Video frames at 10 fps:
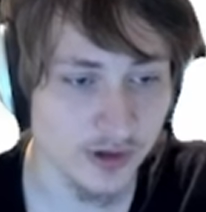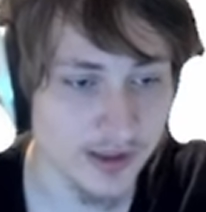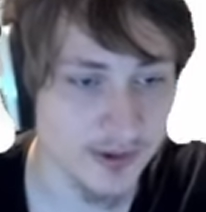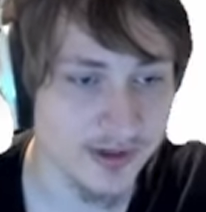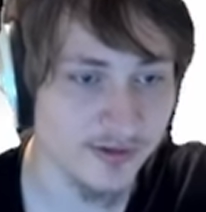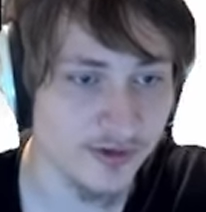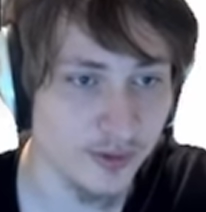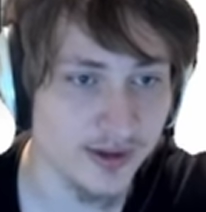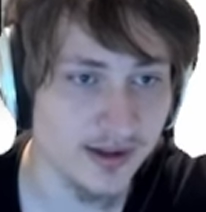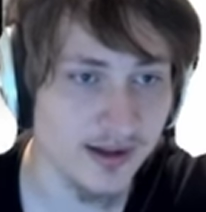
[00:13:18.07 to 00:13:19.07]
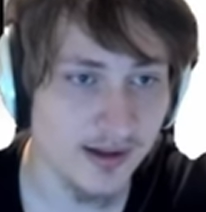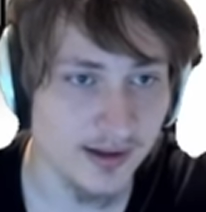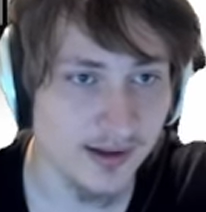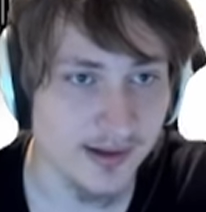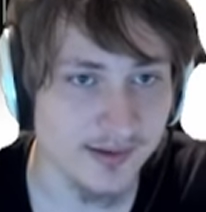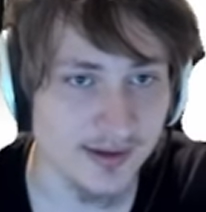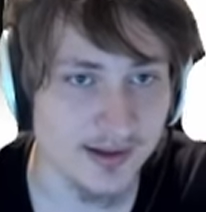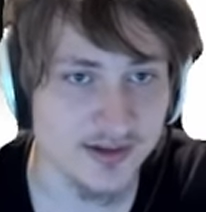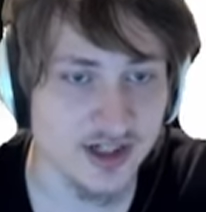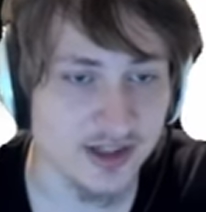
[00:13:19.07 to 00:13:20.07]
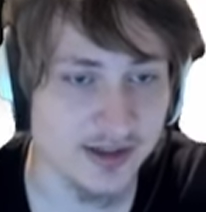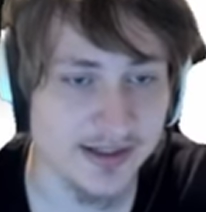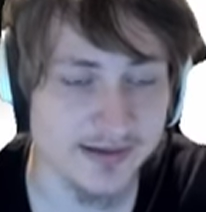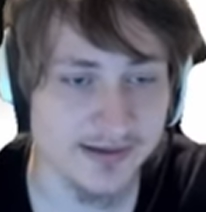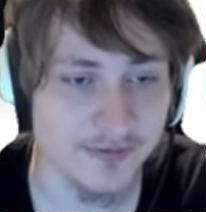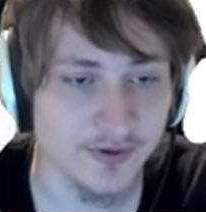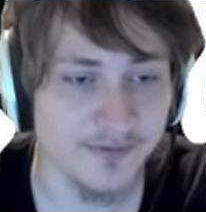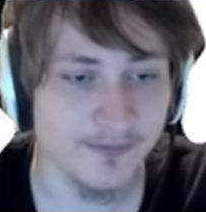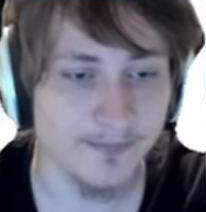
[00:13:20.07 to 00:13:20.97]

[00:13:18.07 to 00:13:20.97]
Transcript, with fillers: at what it's doing, it's like generating different